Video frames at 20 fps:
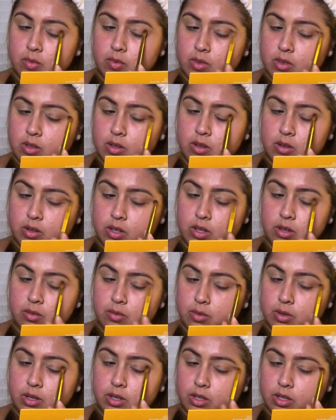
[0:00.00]
So he
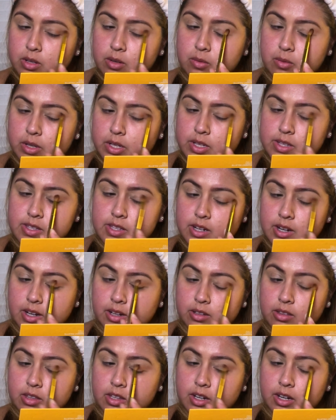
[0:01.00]
really wings it
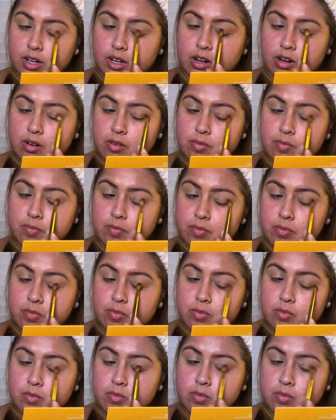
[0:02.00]
out there.
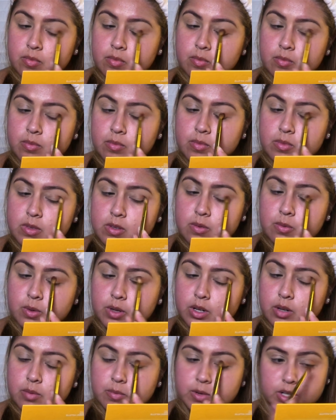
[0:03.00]
So we're
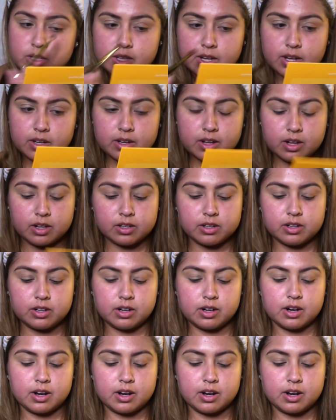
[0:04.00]
going to bring that color